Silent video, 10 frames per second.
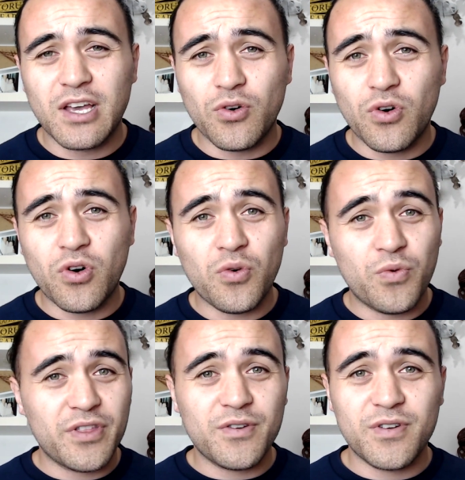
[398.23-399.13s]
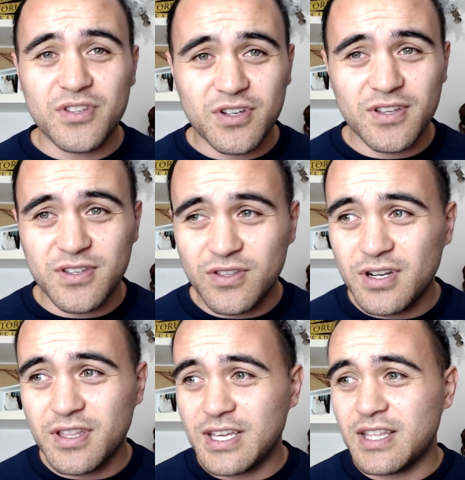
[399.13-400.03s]
or whether it's just,
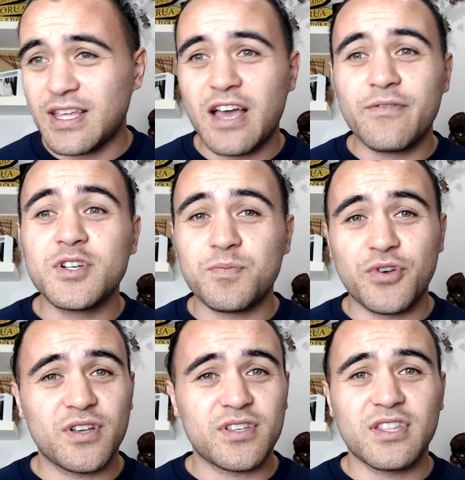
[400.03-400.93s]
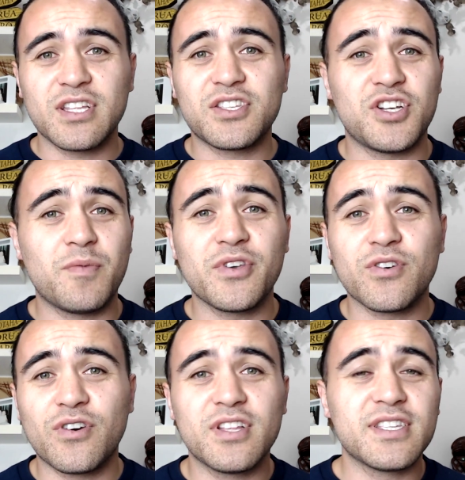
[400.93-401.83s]
the average person that's jumping
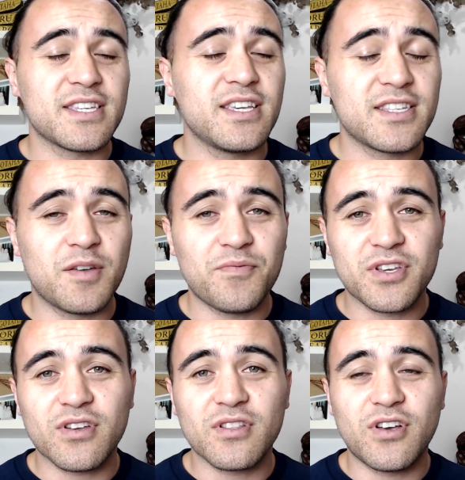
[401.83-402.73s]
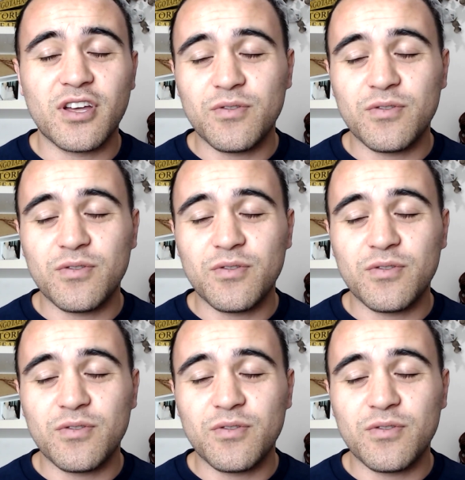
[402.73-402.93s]
on and sees something online.